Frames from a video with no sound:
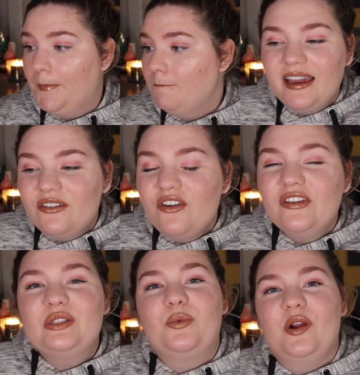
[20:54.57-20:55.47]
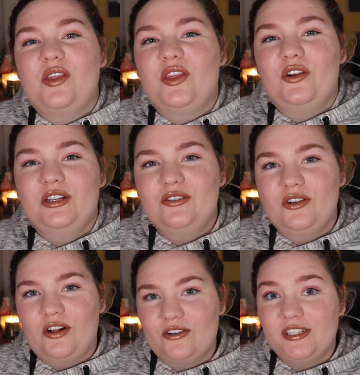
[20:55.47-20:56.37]
I don't know if it's worth the
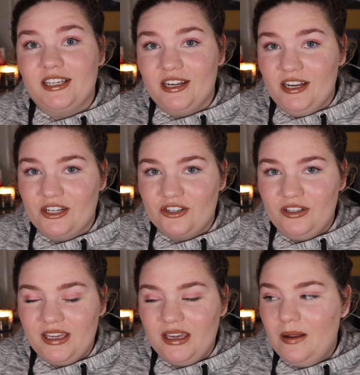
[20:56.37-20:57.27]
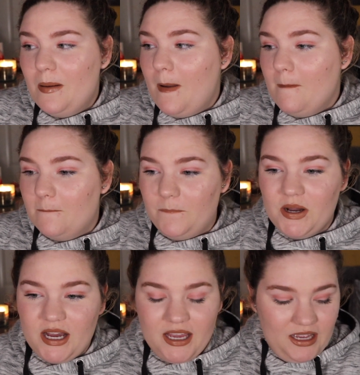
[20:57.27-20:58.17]
$32 like initially,
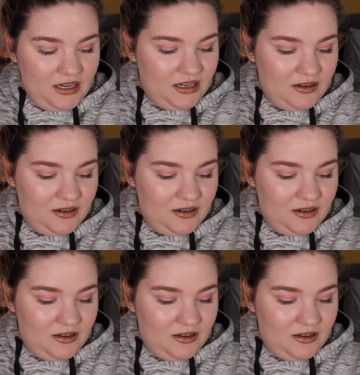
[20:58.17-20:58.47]
but